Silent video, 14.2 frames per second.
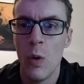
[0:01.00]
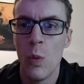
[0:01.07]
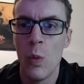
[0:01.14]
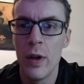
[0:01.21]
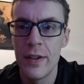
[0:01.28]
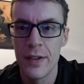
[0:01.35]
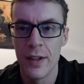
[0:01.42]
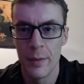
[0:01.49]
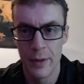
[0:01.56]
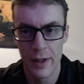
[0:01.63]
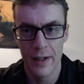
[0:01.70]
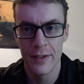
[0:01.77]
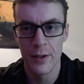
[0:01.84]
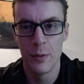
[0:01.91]
What's up,
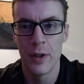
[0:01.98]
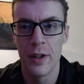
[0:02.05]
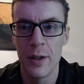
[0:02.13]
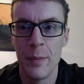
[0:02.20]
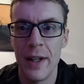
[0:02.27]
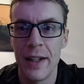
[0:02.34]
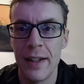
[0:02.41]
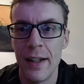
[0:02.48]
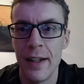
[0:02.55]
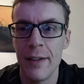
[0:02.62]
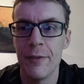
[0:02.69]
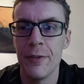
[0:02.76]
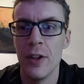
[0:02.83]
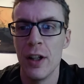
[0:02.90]
guys? I wanted to make
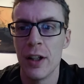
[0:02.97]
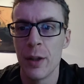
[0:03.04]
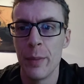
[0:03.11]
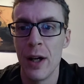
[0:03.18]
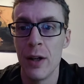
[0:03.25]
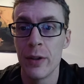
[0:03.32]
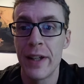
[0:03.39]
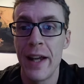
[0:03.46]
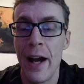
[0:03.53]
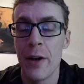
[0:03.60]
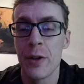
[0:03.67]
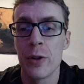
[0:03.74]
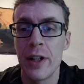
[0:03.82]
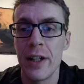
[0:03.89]
a vlog about
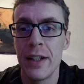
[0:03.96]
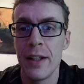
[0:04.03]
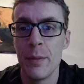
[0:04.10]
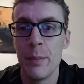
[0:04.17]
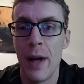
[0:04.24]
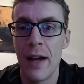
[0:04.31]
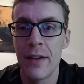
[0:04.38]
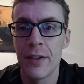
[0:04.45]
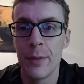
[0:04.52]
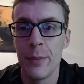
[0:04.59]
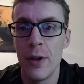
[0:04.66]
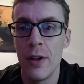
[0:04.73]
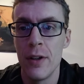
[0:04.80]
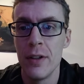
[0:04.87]
countering in
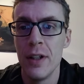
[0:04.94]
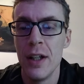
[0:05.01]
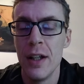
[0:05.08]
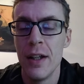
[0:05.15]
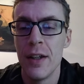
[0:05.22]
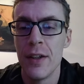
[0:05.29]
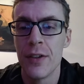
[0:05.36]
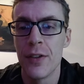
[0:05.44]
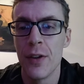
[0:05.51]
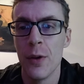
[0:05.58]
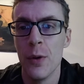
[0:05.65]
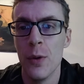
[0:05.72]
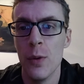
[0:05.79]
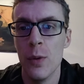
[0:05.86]
basketball.
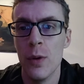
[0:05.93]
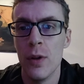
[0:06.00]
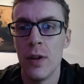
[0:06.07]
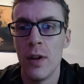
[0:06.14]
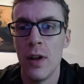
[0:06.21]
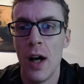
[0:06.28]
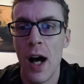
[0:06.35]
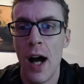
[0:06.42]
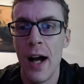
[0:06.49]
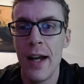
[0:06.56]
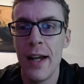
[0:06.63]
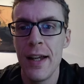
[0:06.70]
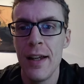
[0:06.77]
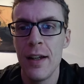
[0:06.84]
So,
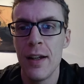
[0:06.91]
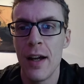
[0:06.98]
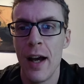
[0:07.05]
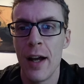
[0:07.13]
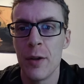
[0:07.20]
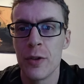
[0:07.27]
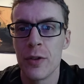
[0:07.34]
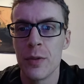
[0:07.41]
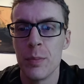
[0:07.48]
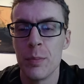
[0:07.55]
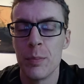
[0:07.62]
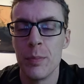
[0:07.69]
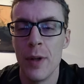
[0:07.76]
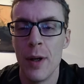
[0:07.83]
I had a
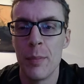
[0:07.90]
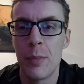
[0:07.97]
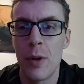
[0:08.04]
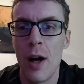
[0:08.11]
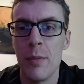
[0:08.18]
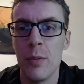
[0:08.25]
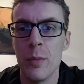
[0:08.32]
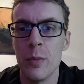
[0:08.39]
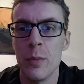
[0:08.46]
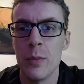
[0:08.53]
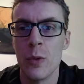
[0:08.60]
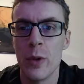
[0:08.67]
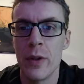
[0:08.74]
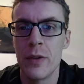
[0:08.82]

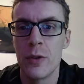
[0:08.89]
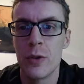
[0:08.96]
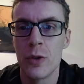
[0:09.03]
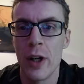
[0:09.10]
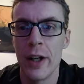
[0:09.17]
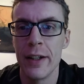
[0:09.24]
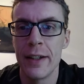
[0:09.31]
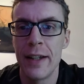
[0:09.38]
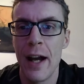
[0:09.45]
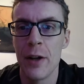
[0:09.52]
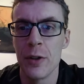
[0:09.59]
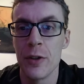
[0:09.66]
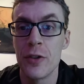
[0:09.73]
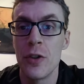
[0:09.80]
problem with trying to
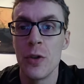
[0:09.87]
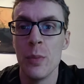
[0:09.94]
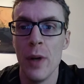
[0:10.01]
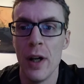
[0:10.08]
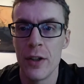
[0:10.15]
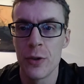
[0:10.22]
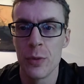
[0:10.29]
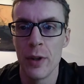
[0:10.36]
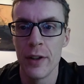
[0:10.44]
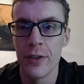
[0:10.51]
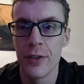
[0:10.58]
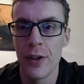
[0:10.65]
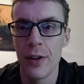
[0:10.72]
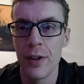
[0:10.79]
counter too much when I
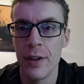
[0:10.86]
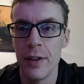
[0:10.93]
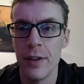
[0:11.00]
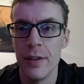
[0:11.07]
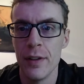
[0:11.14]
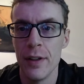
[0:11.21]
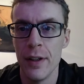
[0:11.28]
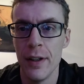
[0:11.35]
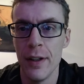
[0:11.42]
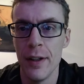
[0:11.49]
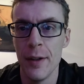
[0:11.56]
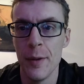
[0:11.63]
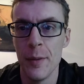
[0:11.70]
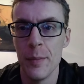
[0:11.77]
started
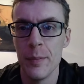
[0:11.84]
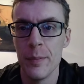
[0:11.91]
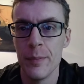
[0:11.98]
uh,